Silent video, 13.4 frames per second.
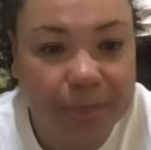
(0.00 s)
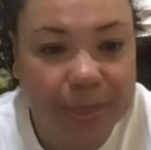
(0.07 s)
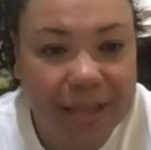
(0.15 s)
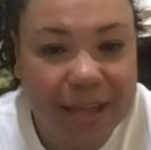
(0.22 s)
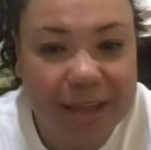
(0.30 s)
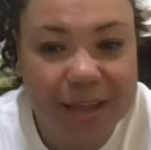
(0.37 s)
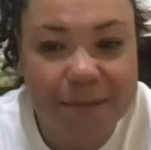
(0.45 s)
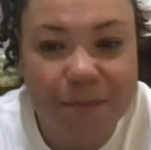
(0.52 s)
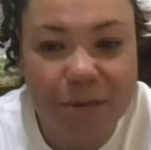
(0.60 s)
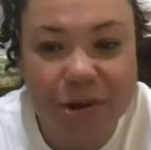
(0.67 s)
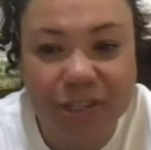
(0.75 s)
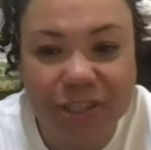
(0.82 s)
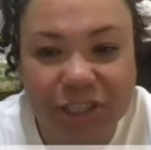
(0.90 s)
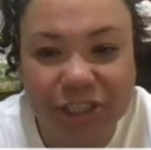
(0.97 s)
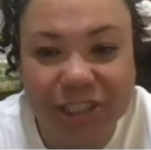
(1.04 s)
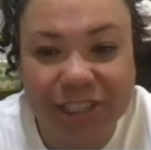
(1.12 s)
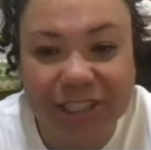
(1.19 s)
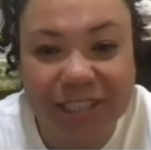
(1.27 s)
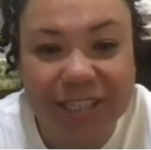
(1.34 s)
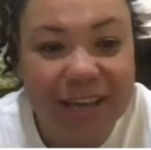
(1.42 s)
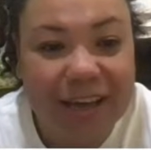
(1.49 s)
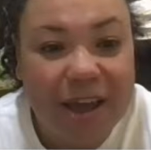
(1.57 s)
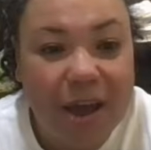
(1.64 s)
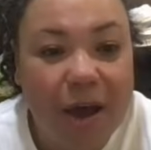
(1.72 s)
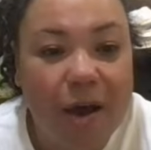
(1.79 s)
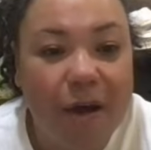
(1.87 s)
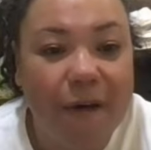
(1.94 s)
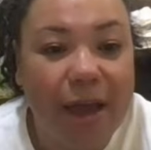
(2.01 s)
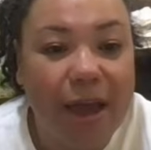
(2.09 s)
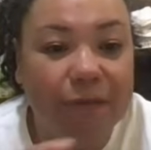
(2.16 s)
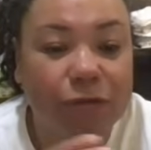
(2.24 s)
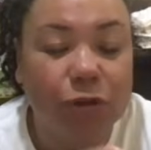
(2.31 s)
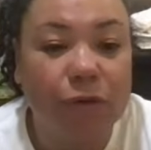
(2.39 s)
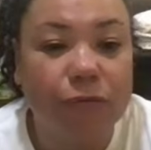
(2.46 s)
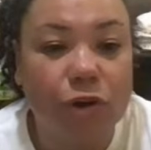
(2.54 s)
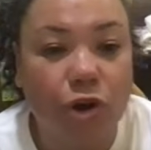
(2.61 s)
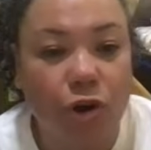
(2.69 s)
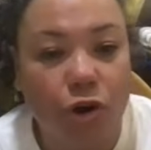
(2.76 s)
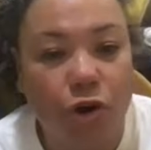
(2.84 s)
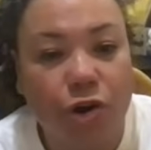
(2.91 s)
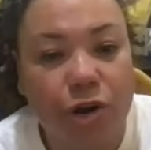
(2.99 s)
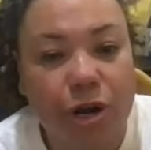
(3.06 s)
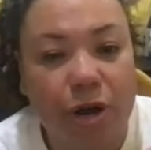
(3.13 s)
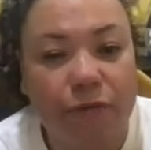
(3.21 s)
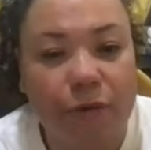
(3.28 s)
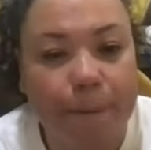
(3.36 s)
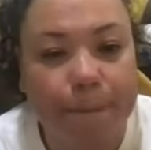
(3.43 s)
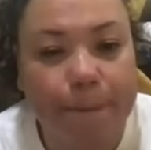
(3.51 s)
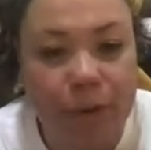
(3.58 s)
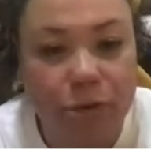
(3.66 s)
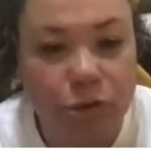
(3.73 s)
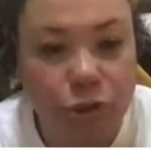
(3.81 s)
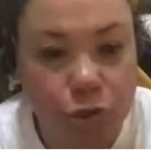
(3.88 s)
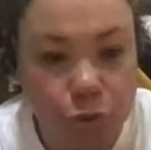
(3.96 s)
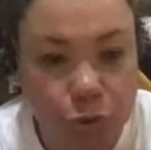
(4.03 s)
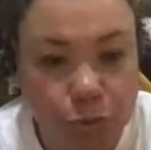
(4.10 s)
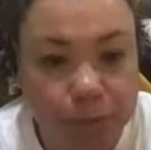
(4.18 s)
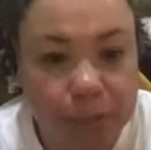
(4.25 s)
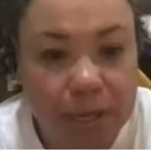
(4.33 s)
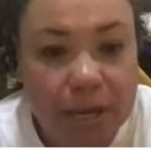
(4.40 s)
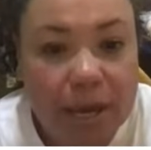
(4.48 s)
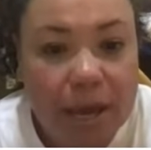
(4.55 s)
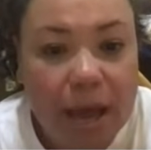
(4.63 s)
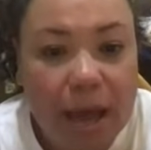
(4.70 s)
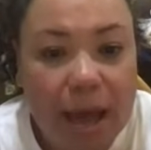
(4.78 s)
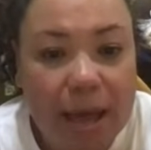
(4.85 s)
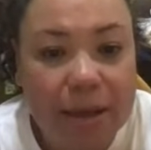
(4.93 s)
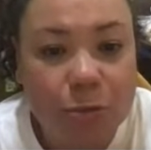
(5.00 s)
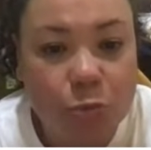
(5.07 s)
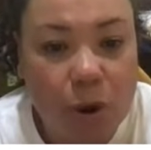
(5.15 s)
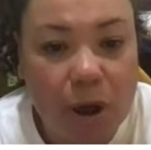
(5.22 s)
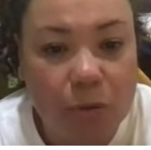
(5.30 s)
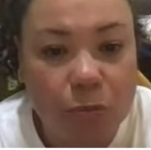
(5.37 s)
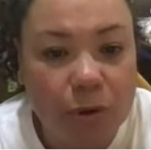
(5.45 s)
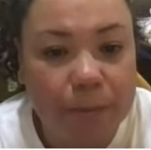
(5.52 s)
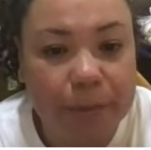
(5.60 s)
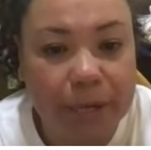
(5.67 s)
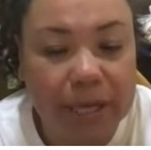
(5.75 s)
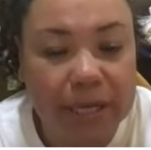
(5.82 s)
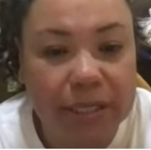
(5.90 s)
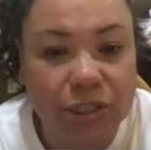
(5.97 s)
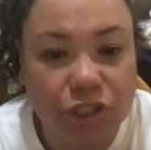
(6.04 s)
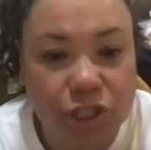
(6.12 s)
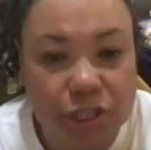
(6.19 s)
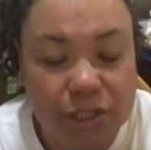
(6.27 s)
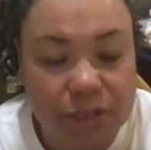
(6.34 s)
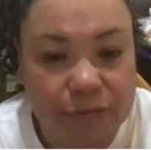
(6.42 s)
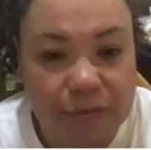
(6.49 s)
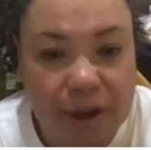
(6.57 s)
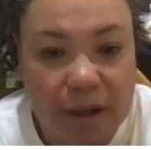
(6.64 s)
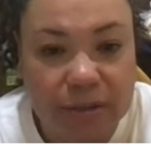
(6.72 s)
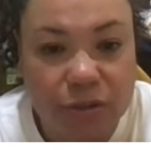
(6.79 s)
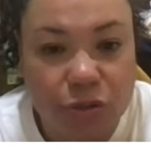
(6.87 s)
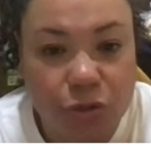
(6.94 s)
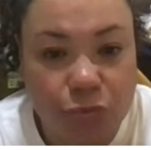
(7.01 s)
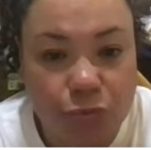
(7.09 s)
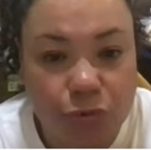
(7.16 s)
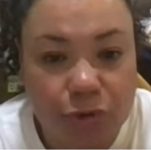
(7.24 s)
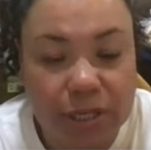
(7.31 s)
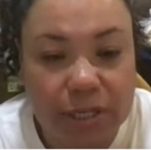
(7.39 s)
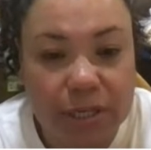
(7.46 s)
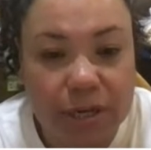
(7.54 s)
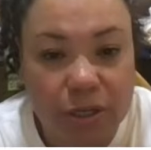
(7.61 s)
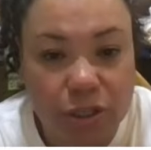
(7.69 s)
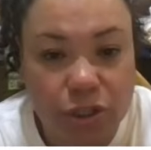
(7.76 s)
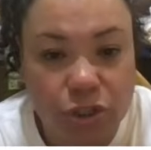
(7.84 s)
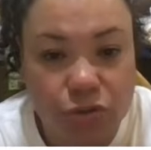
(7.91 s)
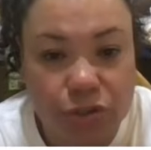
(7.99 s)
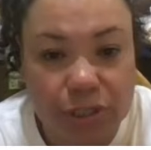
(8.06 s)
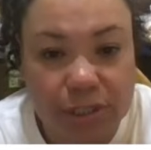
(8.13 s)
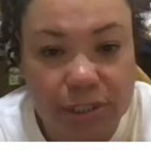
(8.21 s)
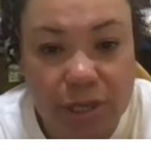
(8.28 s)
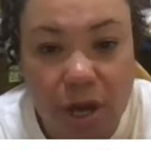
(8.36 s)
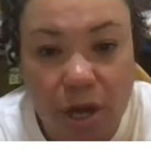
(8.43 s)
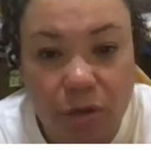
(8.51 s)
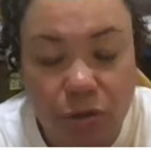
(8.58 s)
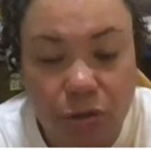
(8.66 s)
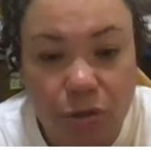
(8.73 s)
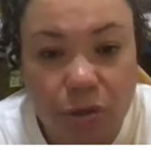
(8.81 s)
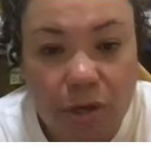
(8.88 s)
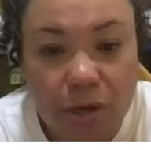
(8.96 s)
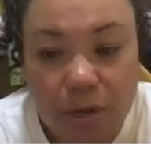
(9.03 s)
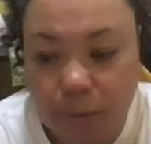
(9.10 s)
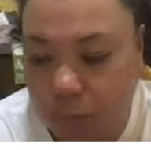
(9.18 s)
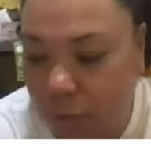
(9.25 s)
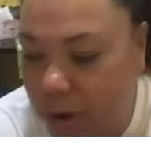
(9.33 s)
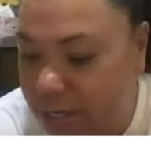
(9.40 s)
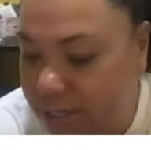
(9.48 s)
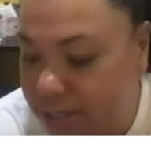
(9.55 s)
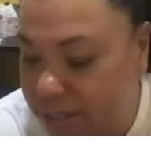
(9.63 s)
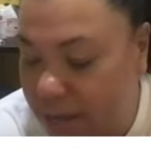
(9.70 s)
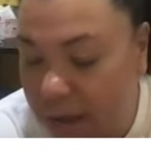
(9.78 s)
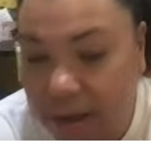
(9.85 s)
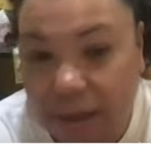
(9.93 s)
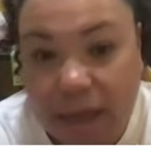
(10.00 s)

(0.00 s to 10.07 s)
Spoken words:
Hey, Margie. Oh, have you ever heard of a belt hoop? I want one, but can't justify the $300 price tag.